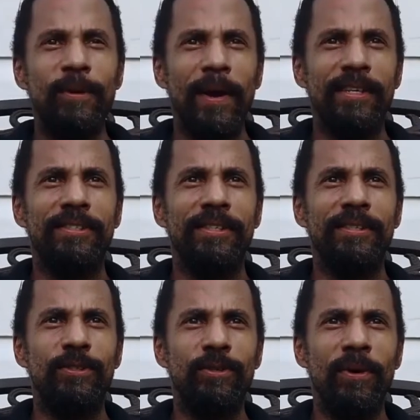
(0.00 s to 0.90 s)

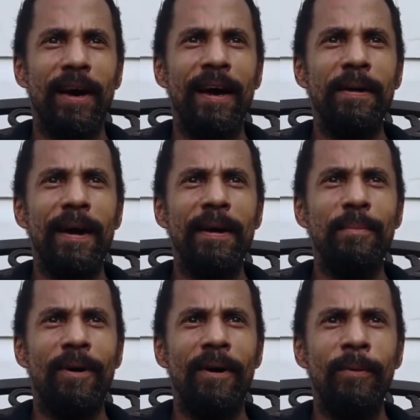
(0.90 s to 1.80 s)
question. So
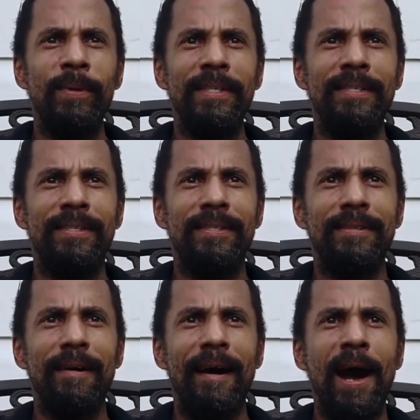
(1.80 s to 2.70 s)
I'm always
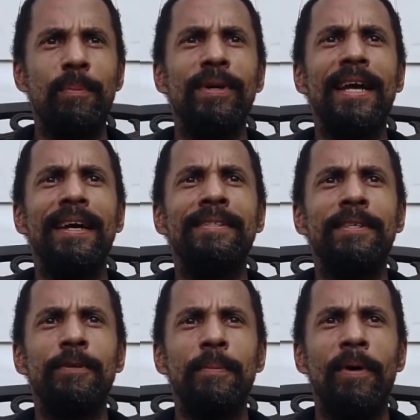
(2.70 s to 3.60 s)

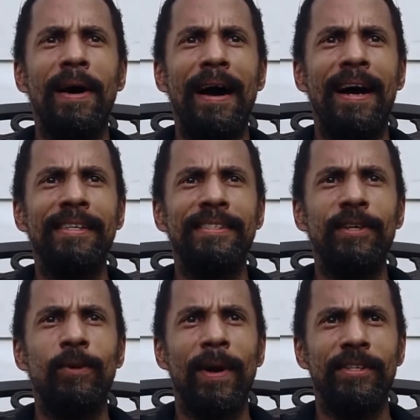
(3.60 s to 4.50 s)
apprehensive about
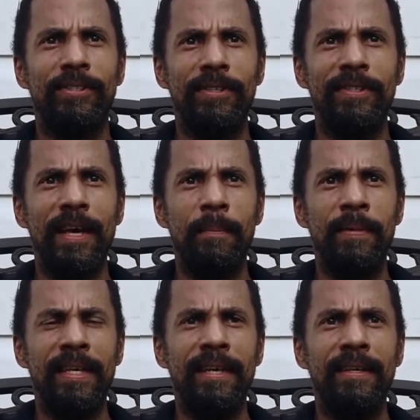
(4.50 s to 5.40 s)
asking questions that
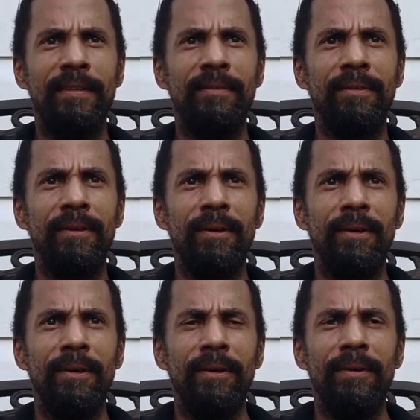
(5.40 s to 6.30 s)
begin
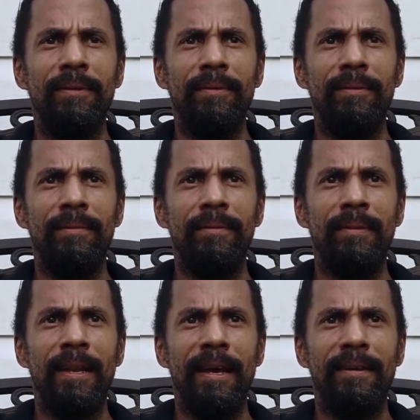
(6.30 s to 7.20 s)

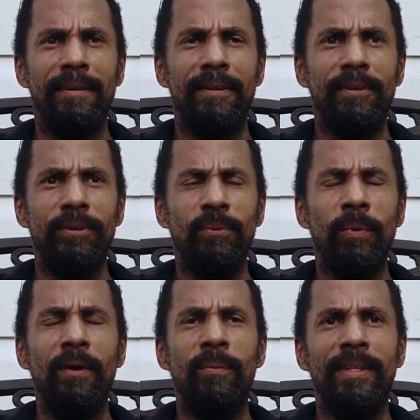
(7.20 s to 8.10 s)
like
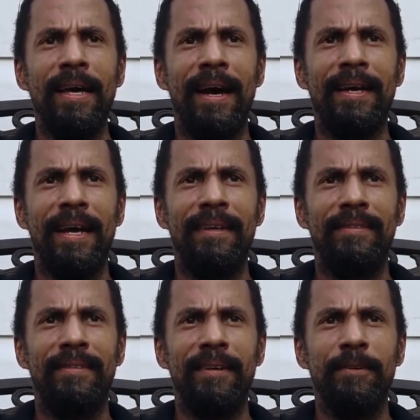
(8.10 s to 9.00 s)
with that kind
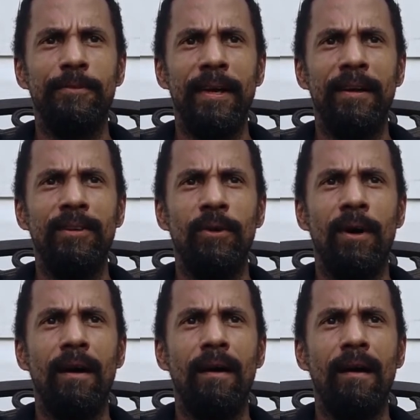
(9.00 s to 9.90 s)
of thing of like,
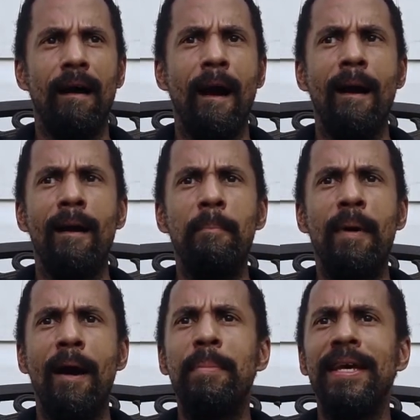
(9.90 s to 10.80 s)
are
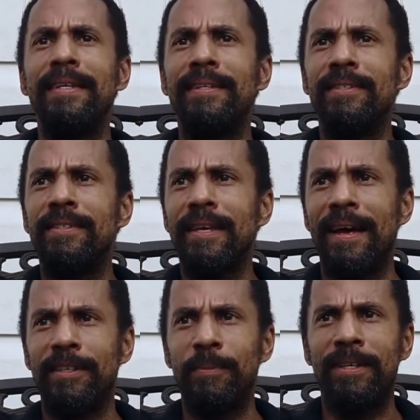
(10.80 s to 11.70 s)
Barbadians
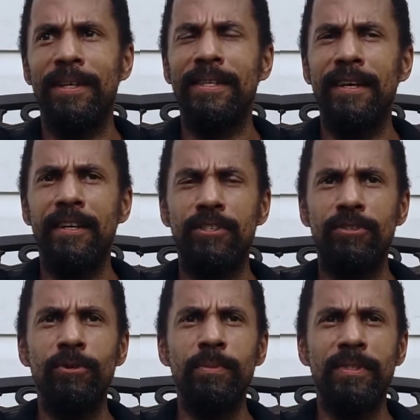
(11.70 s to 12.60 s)
X? Because it
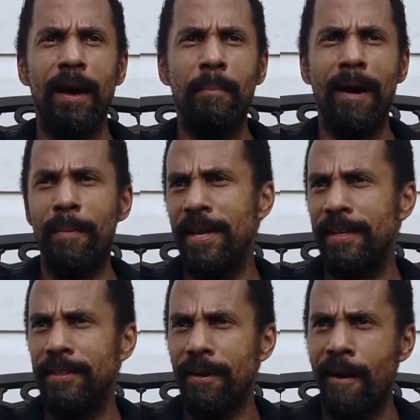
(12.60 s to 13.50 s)
assumes that
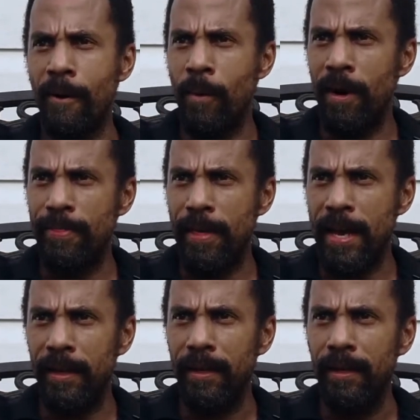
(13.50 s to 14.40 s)
Barbadians are one thing.